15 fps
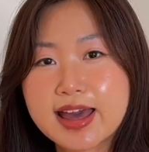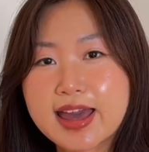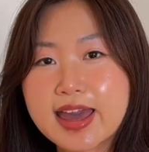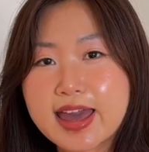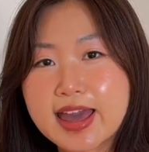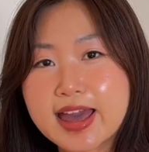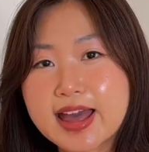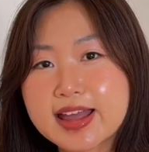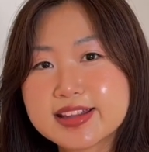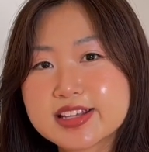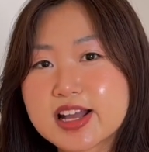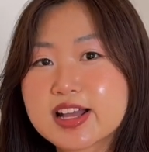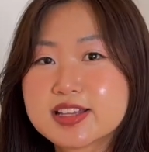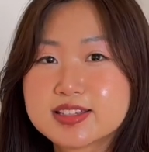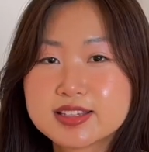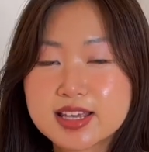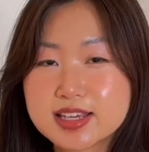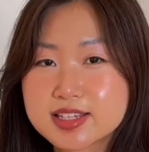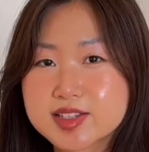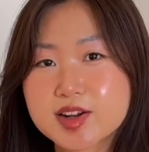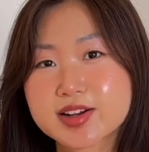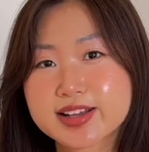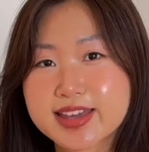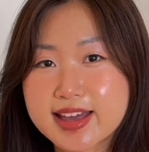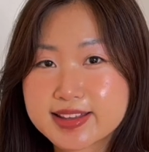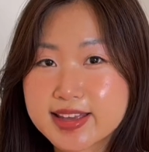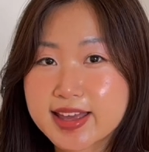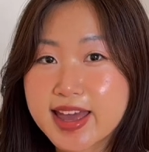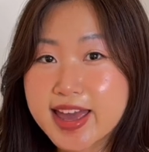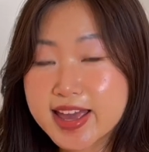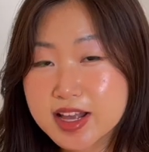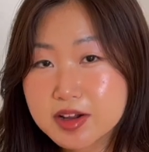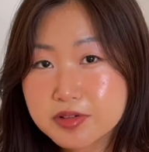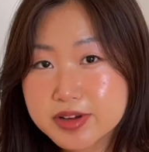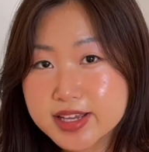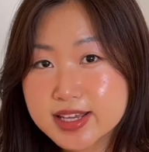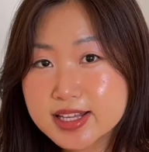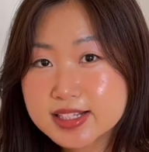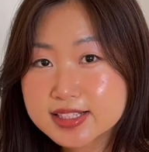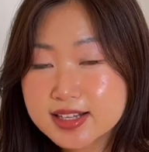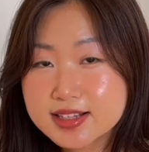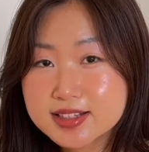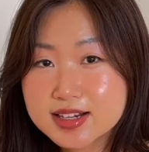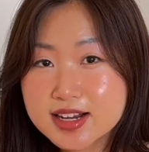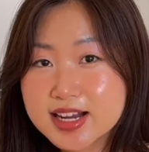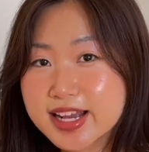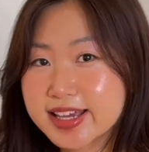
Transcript: And they start getting angry at each other.